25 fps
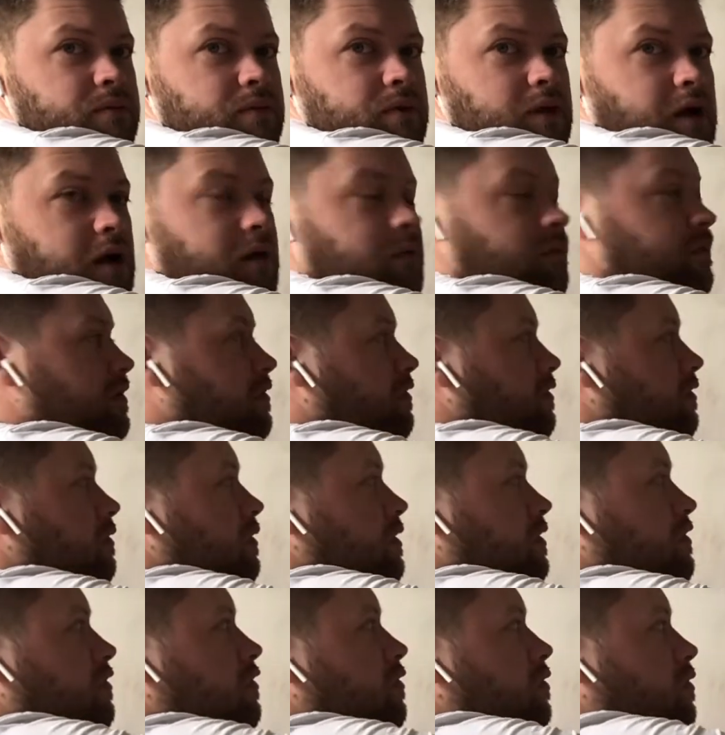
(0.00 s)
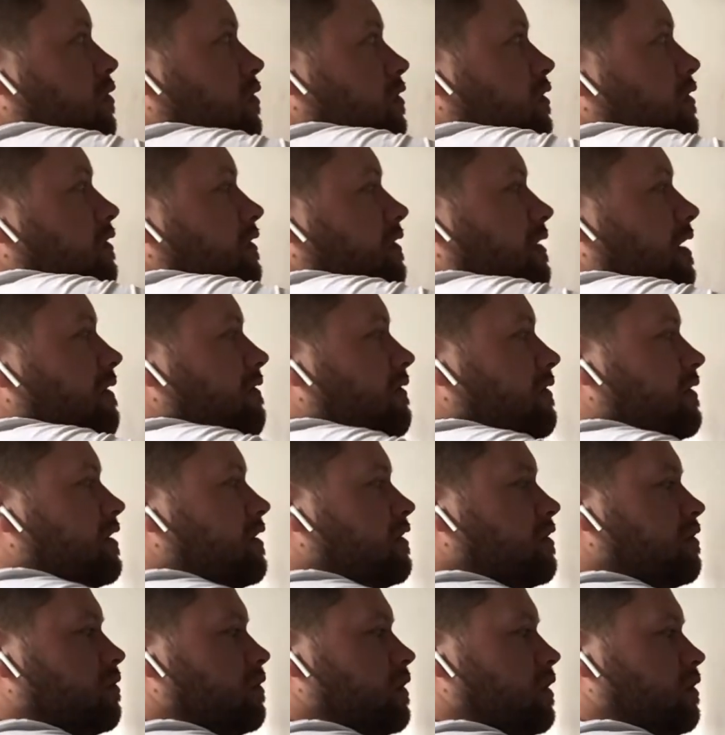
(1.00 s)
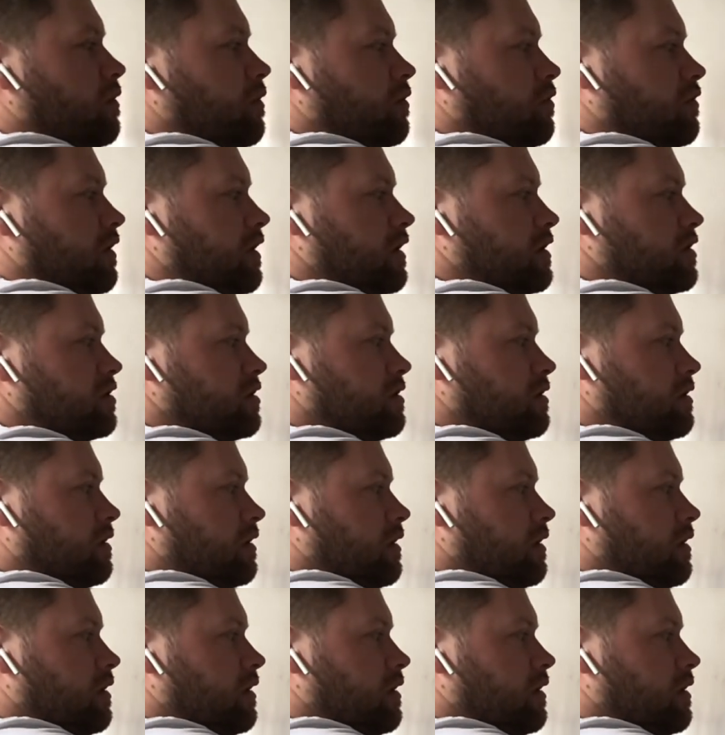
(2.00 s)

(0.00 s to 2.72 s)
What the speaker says: and we do a 270 degree rotation,